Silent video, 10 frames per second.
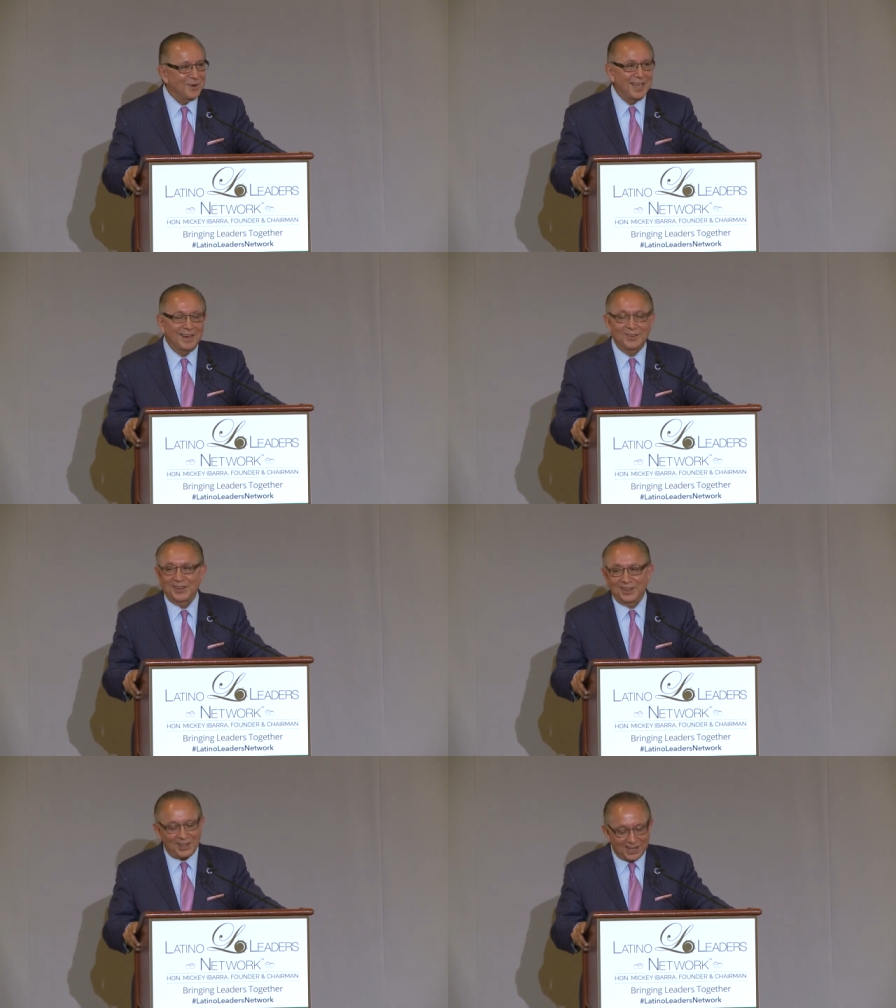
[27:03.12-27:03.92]
we have a
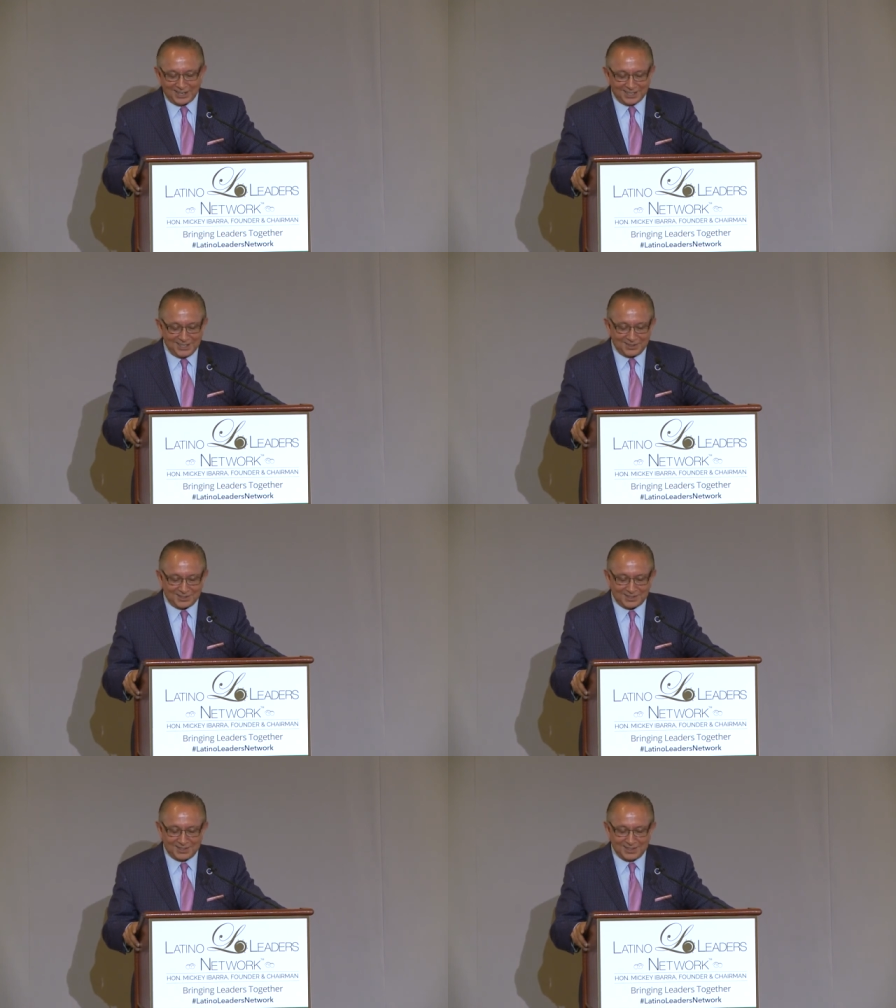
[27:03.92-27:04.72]
lot of
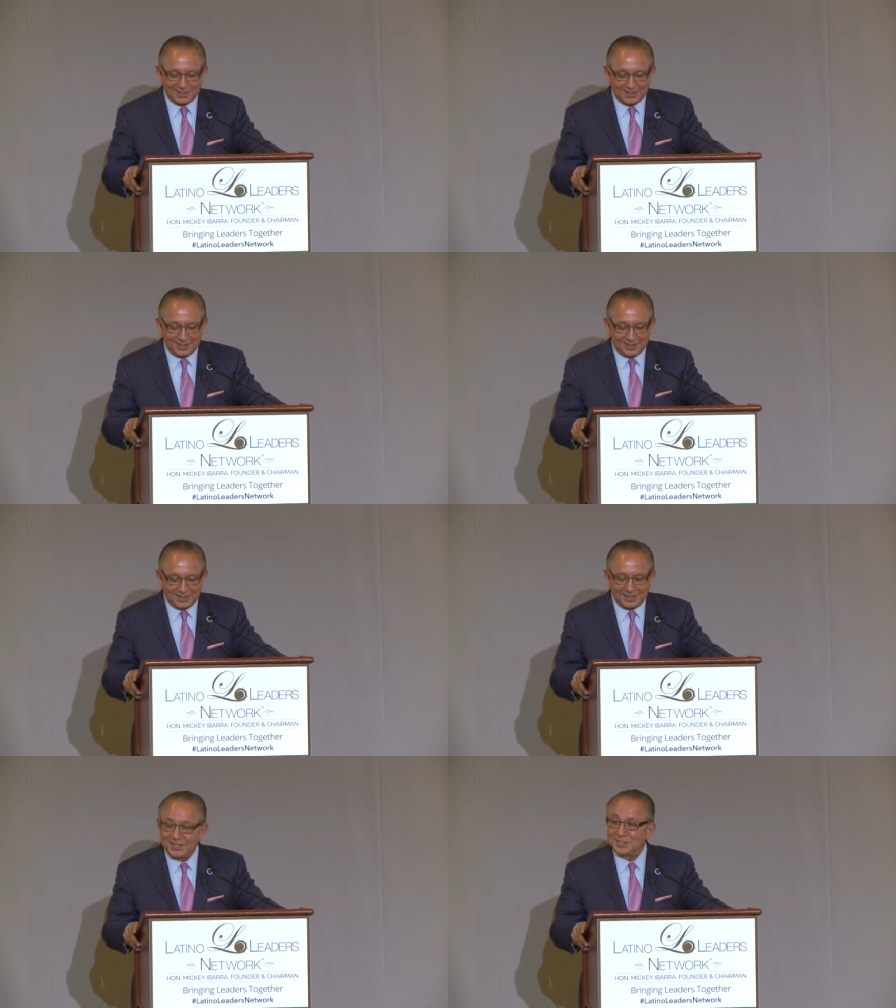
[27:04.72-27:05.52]
leaders
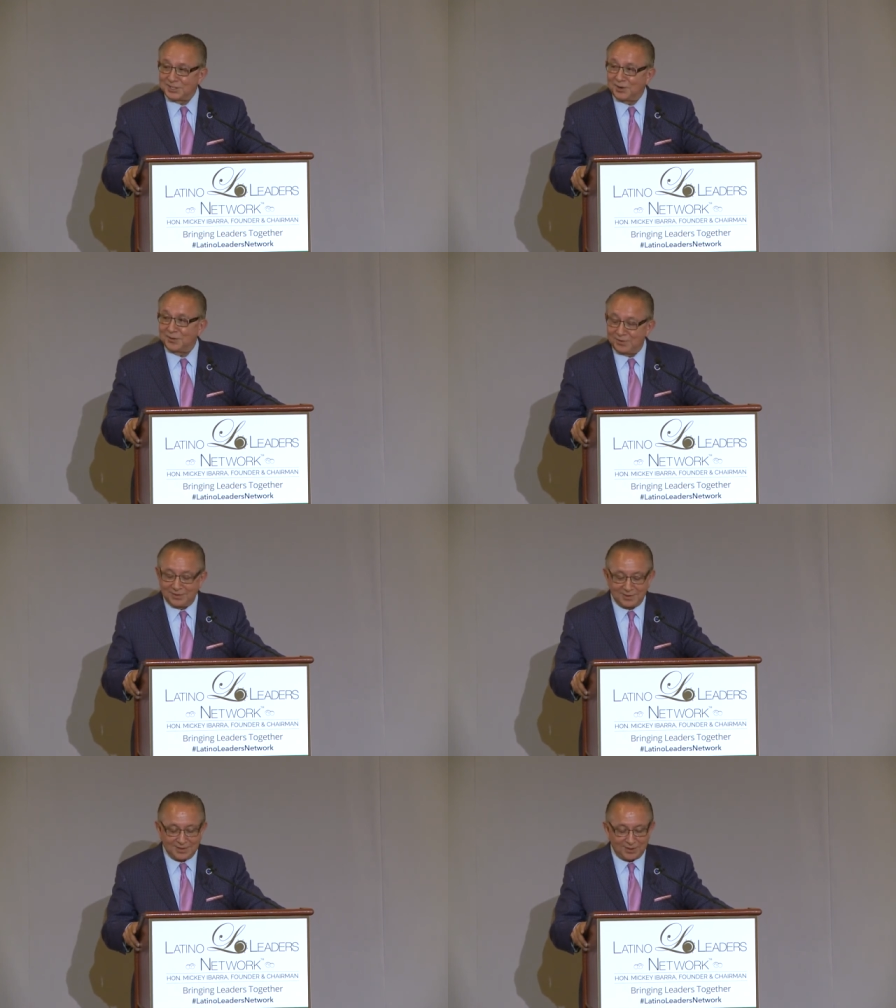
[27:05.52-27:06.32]
that
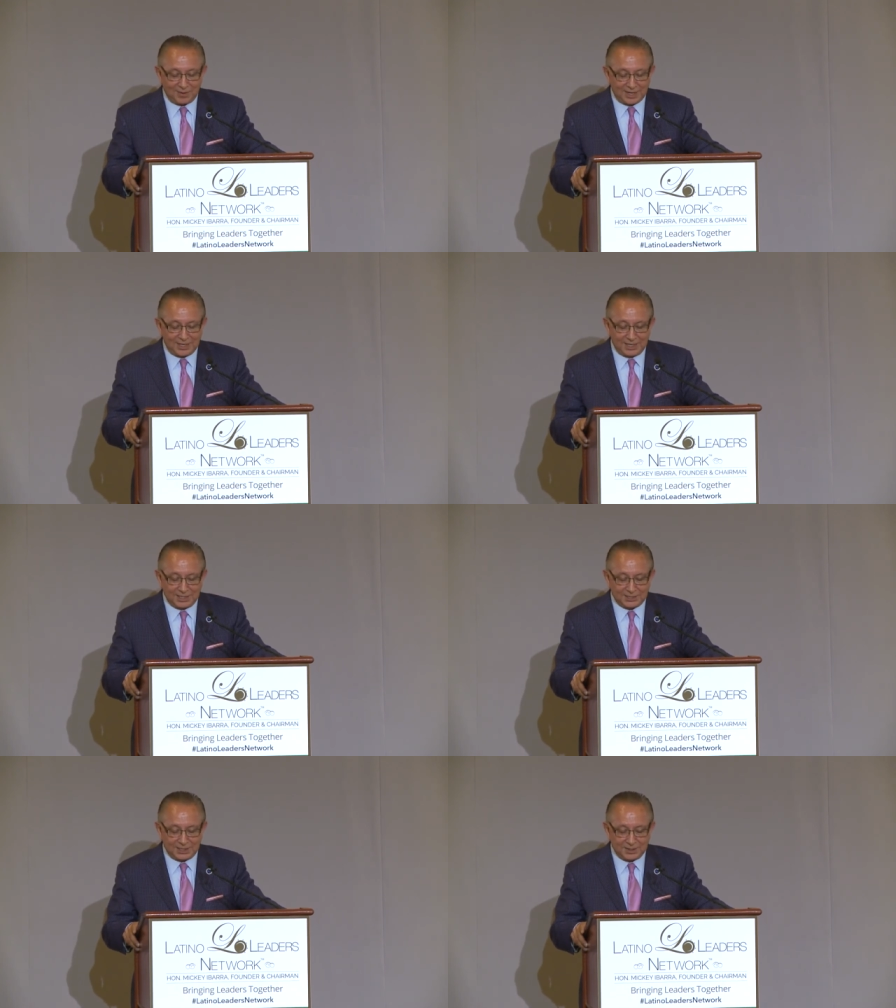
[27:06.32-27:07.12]
deserve the
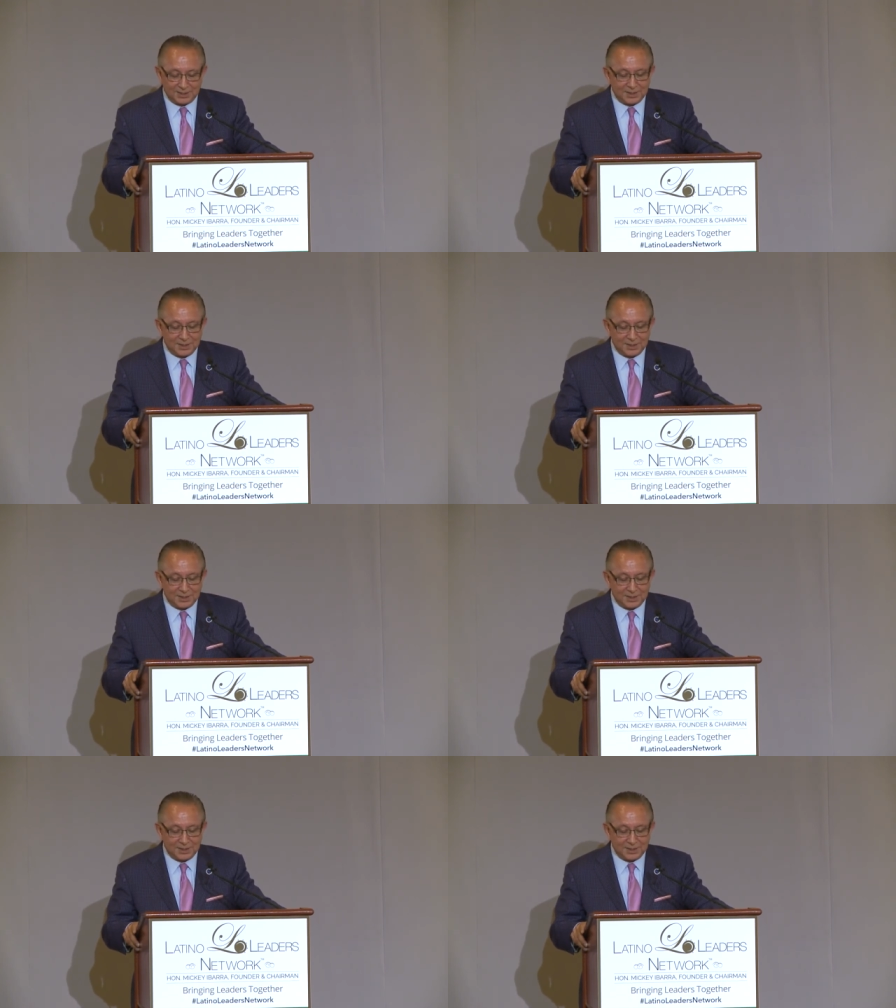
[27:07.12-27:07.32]
recognition.